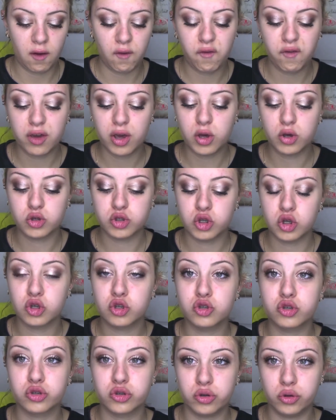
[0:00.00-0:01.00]
it feels
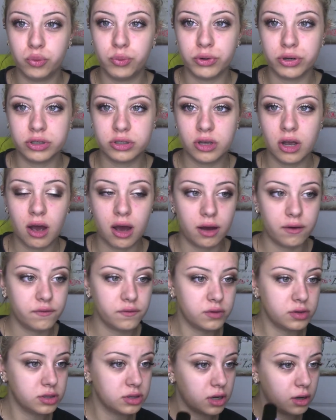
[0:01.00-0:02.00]
super
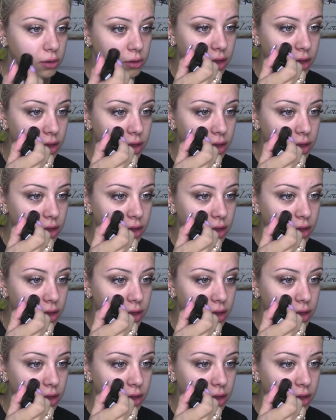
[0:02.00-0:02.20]
soft, so